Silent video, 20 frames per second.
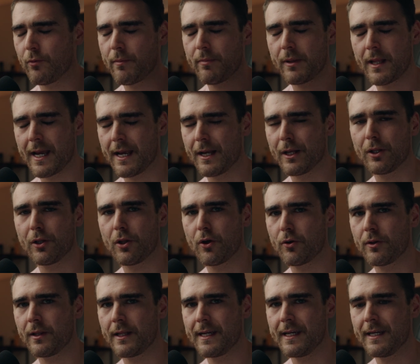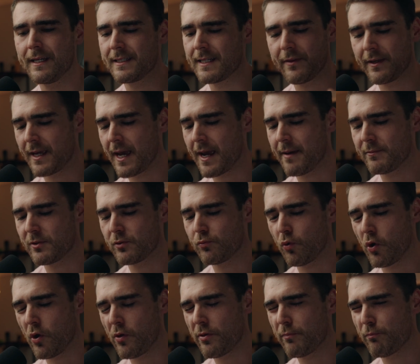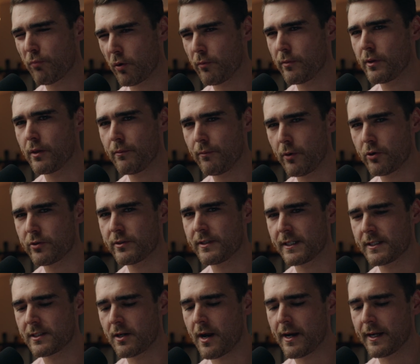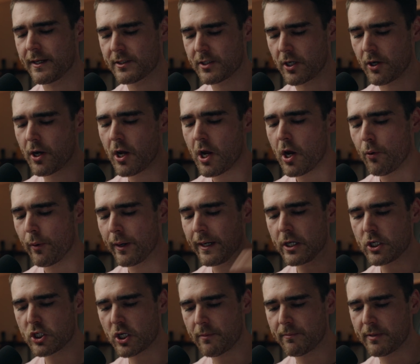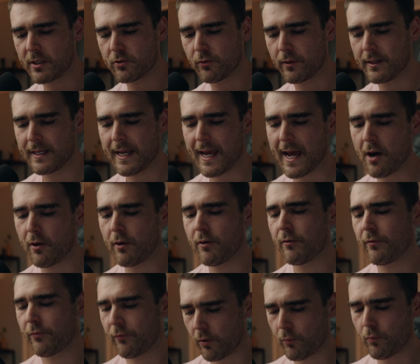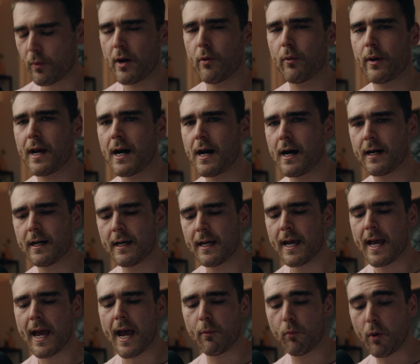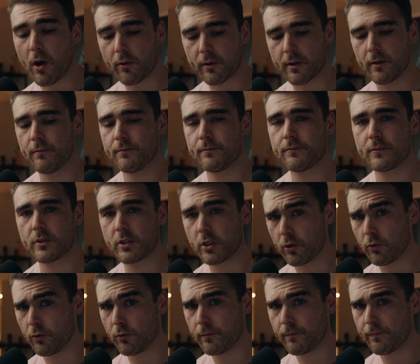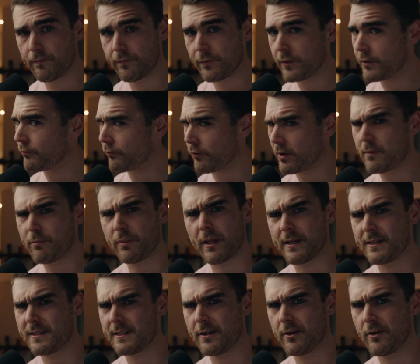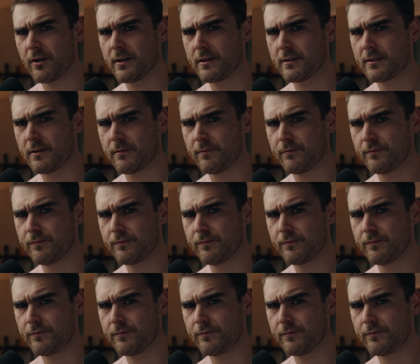We're playing at low leagues. The games weren't probably the most exciting, so we're going to jump into it now from where we are, and welcome to the free-to-play series.